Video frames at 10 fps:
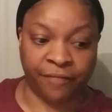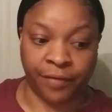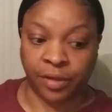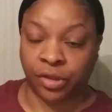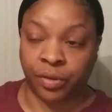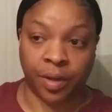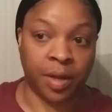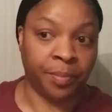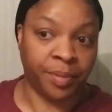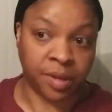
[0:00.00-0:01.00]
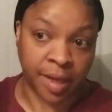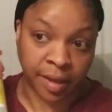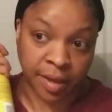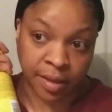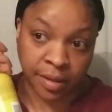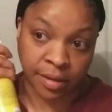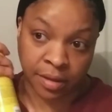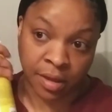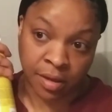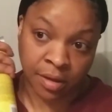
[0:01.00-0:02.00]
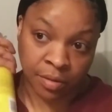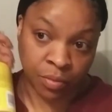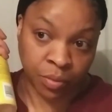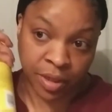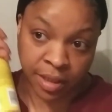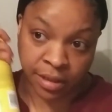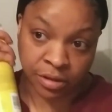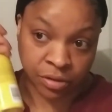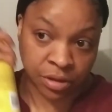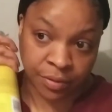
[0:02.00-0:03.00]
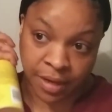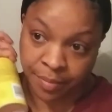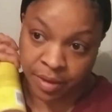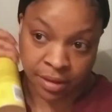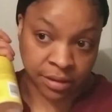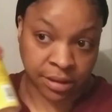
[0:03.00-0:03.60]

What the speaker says: ventured in plucking wigs, you know what I mean.